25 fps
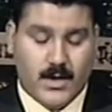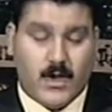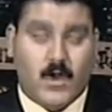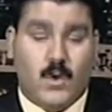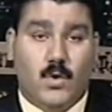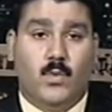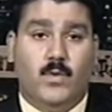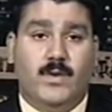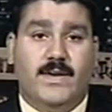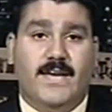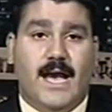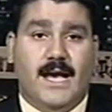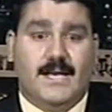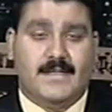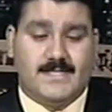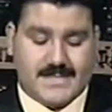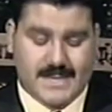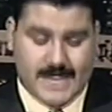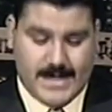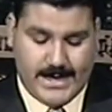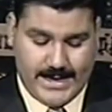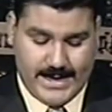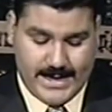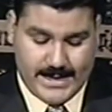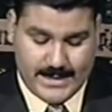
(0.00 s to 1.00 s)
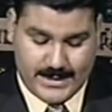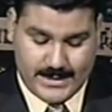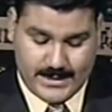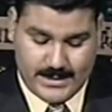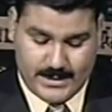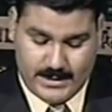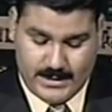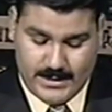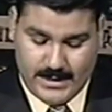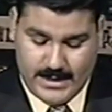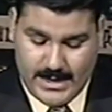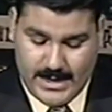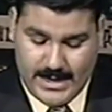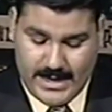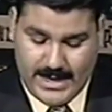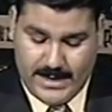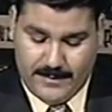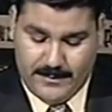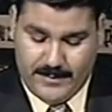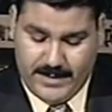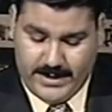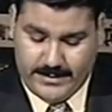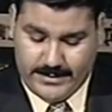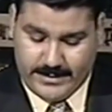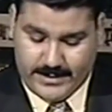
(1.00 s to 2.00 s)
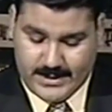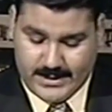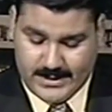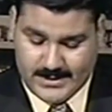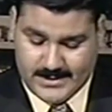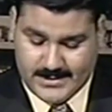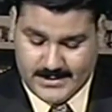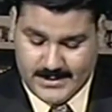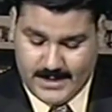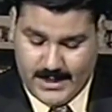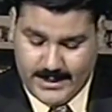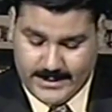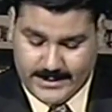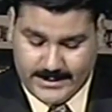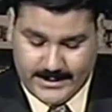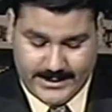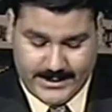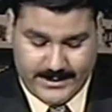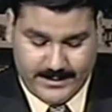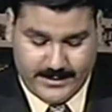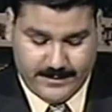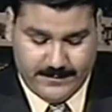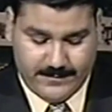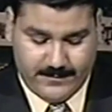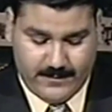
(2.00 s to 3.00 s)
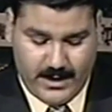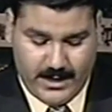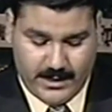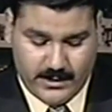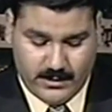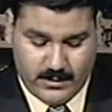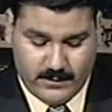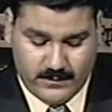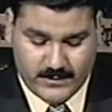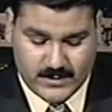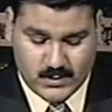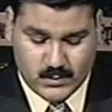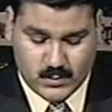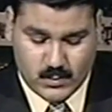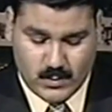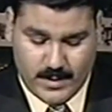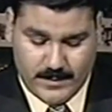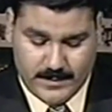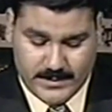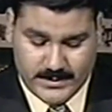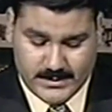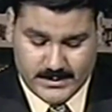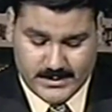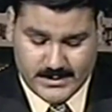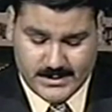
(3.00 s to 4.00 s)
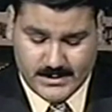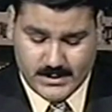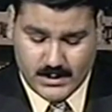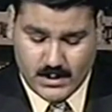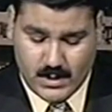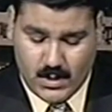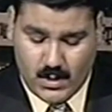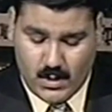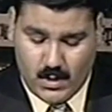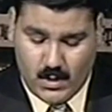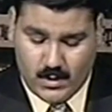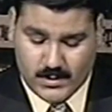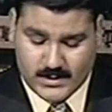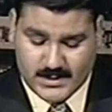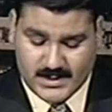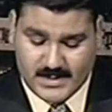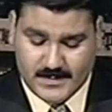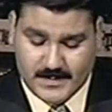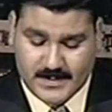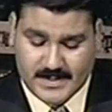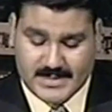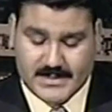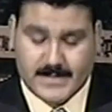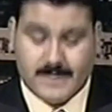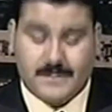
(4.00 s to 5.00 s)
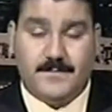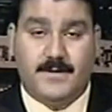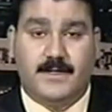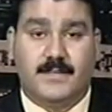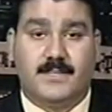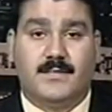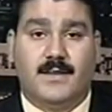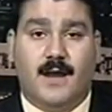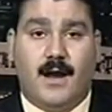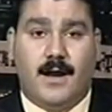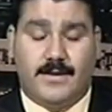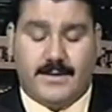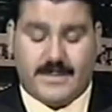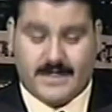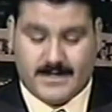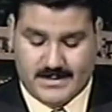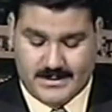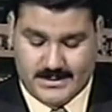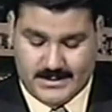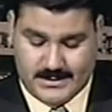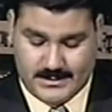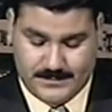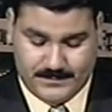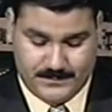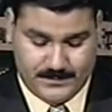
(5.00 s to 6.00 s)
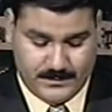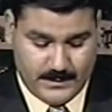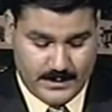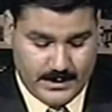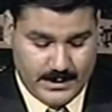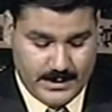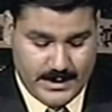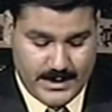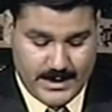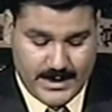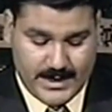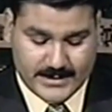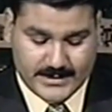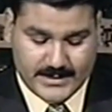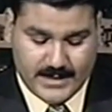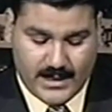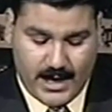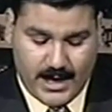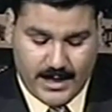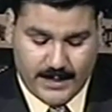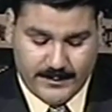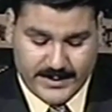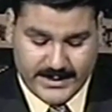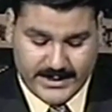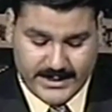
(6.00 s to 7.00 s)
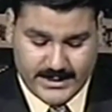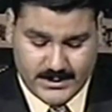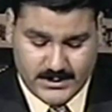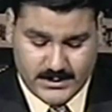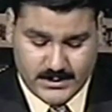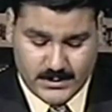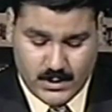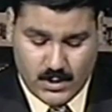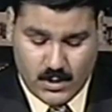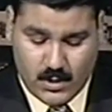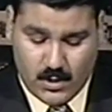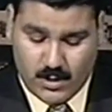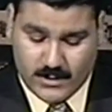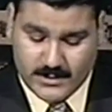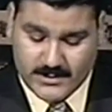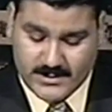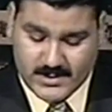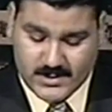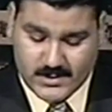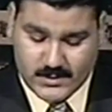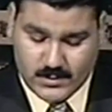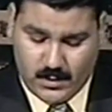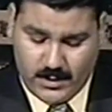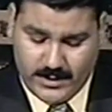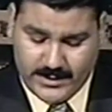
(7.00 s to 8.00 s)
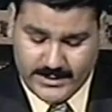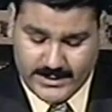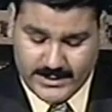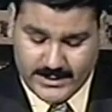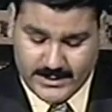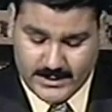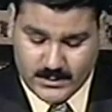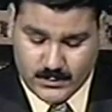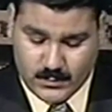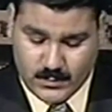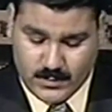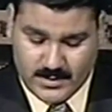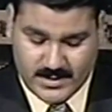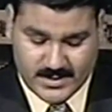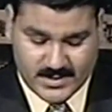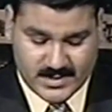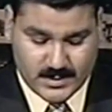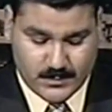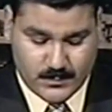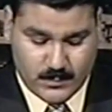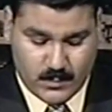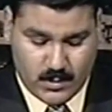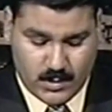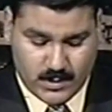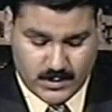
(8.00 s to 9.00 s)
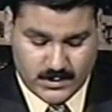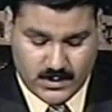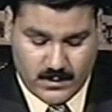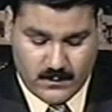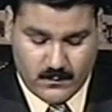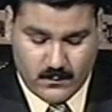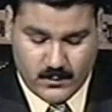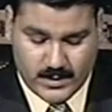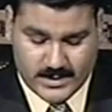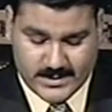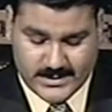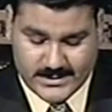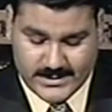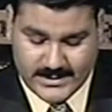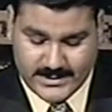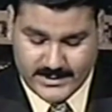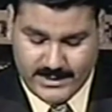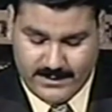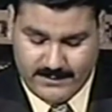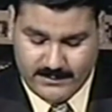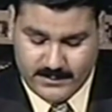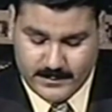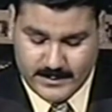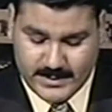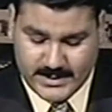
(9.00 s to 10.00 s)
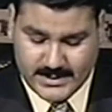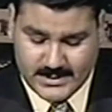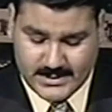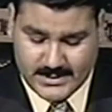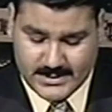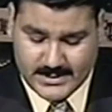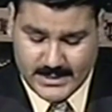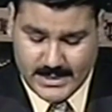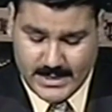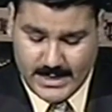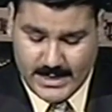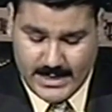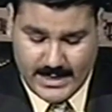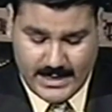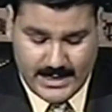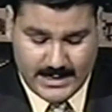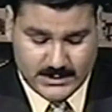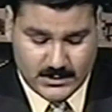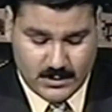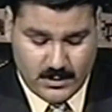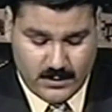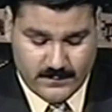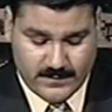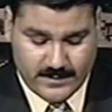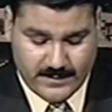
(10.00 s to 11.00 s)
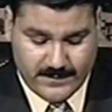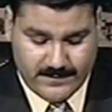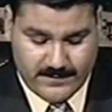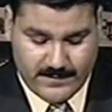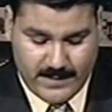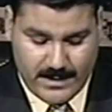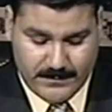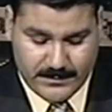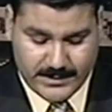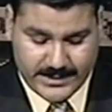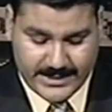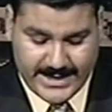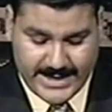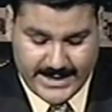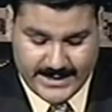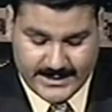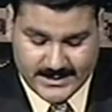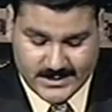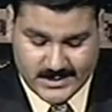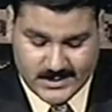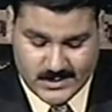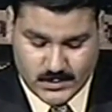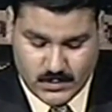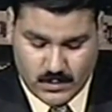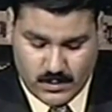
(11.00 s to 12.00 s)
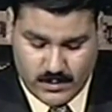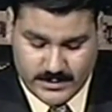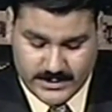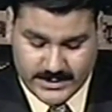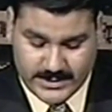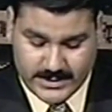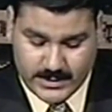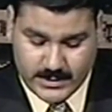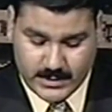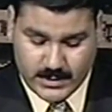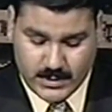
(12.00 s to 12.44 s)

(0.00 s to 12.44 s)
We ask again, America's targeting the fire of its weapons on specific targets and harming it or destroying it with the support of Western governments and of a fabricated story,